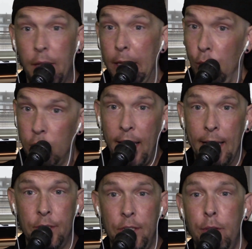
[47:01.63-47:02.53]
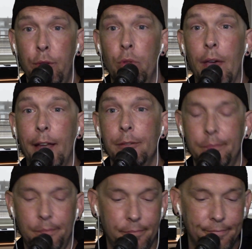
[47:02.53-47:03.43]
that you can't see through that.
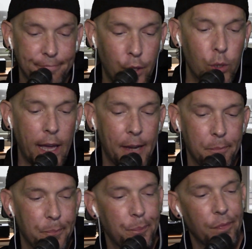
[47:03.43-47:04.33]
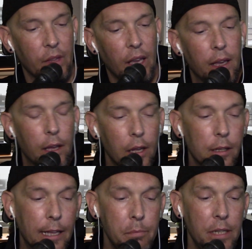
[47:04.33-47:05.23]
Okay,
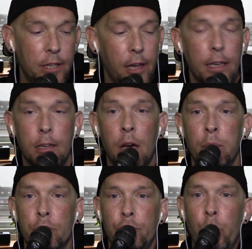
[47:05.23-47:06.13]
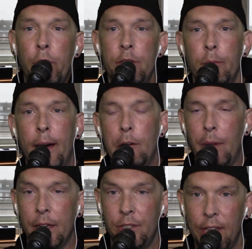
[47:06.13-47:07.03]
let me tell you a couple stories about
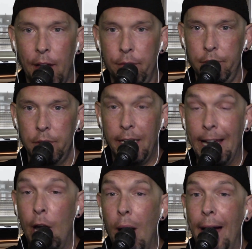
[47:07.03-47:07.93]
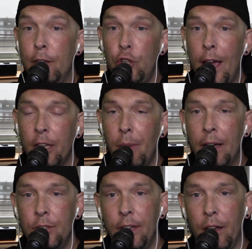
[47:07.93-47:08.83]
myself and how I checked
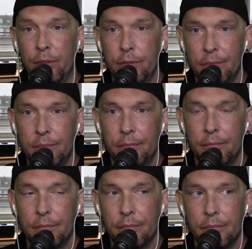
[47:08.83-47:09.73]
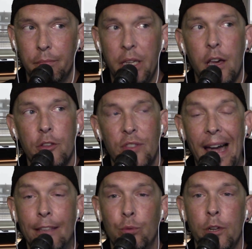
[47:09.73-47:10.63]
myself, because
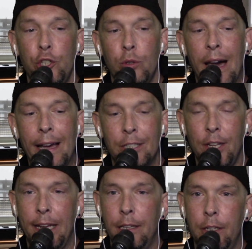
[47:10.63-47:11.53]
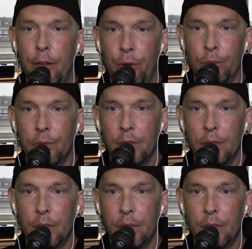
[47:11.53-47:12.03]
that's what you guys need to do.